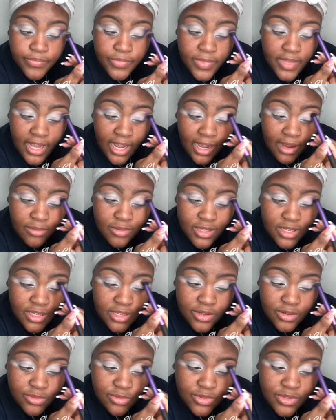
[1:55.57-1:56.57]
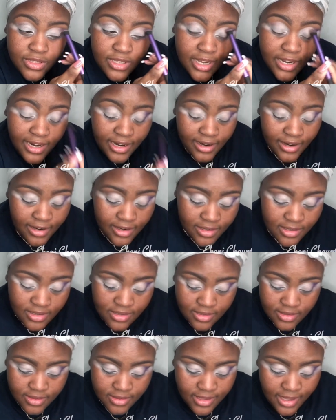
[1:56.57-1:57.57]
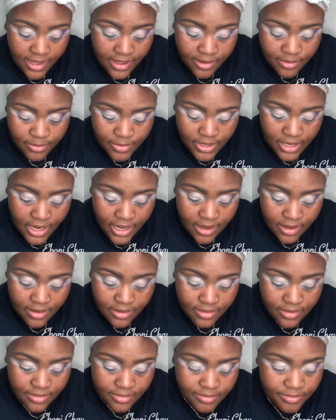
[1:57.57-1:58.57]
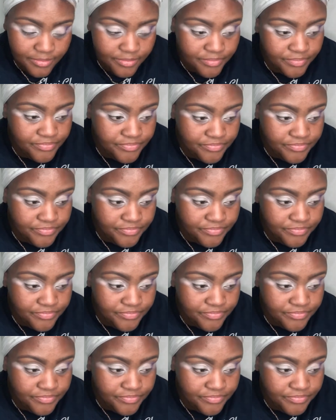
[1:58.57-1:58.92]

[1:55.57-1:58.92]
Now I was a little scared that when I